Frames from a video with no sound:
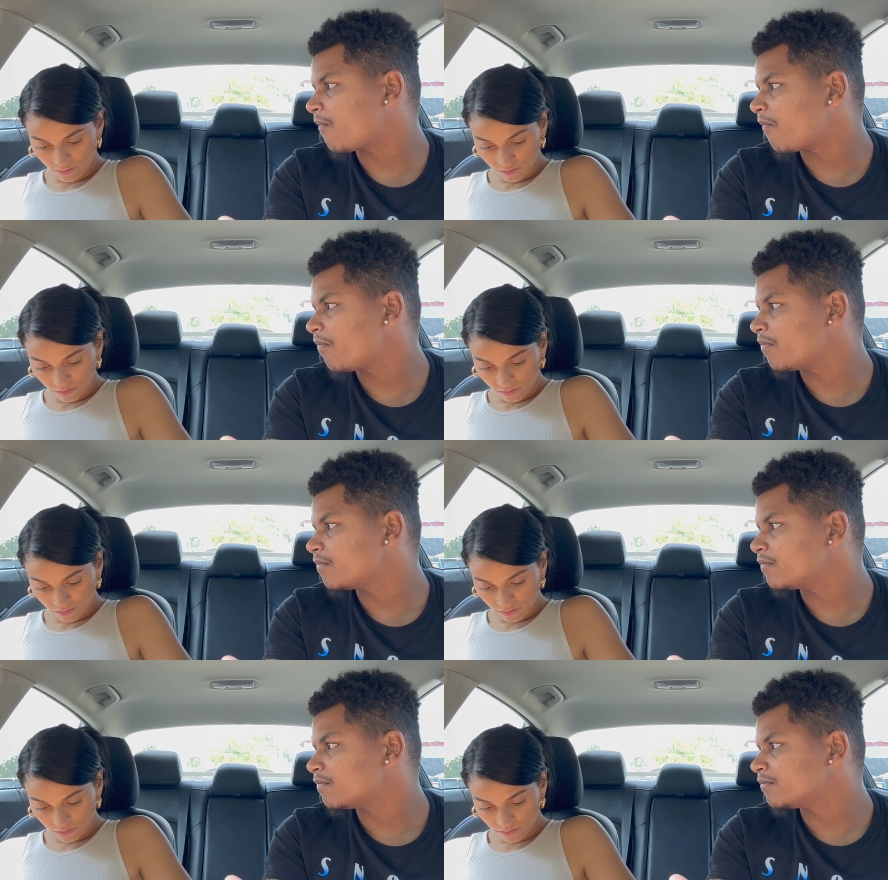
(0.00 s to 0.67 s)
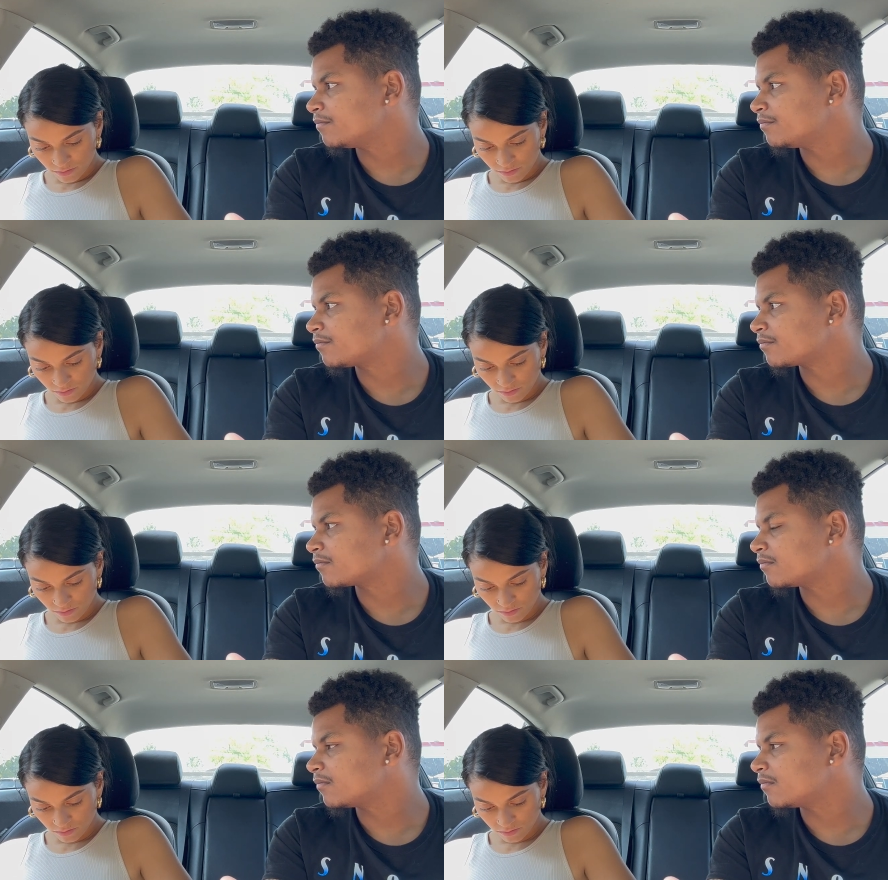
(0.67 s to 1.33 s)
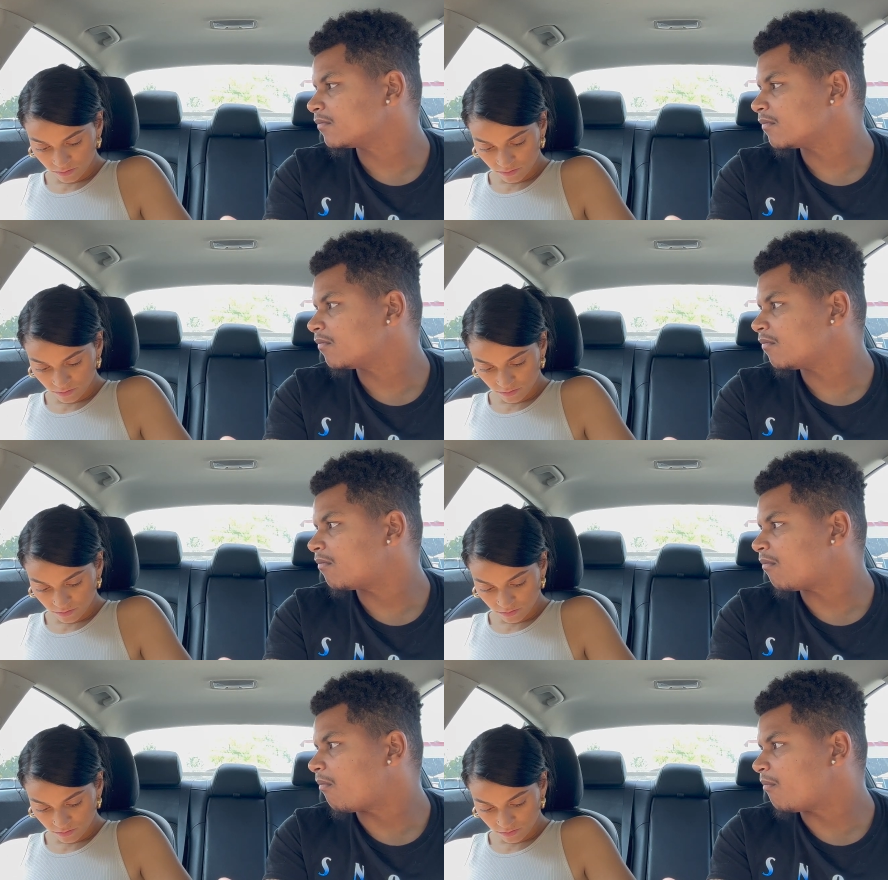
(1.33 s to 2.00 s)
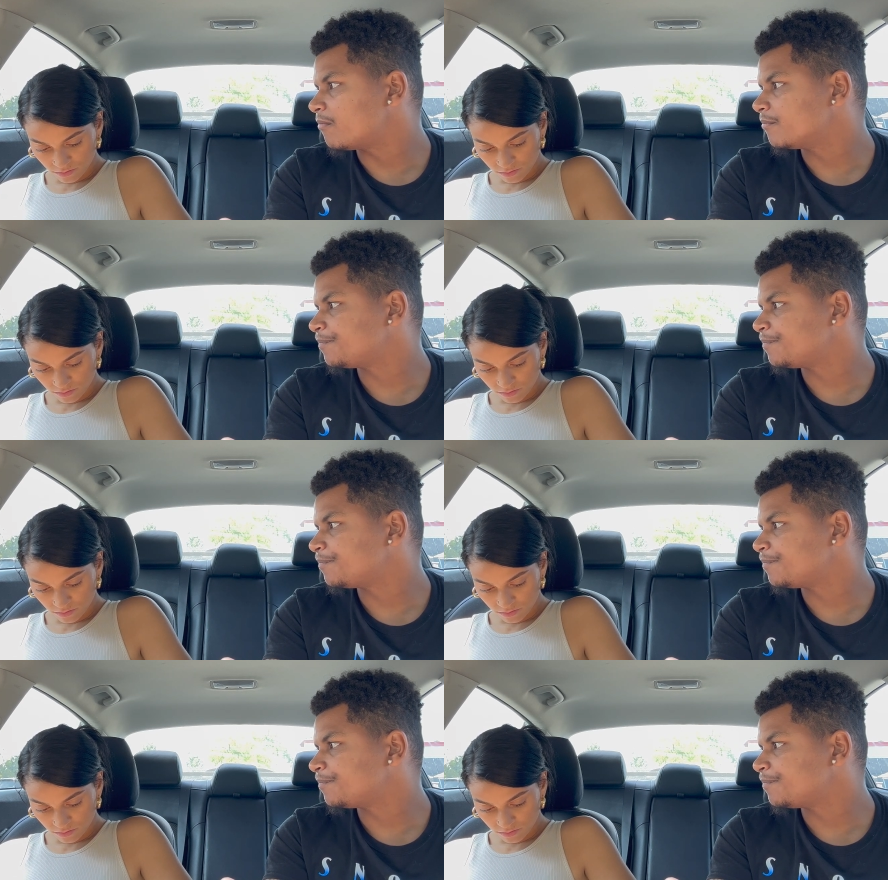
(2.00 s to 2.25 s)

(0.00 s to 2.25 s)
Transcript: [no speech]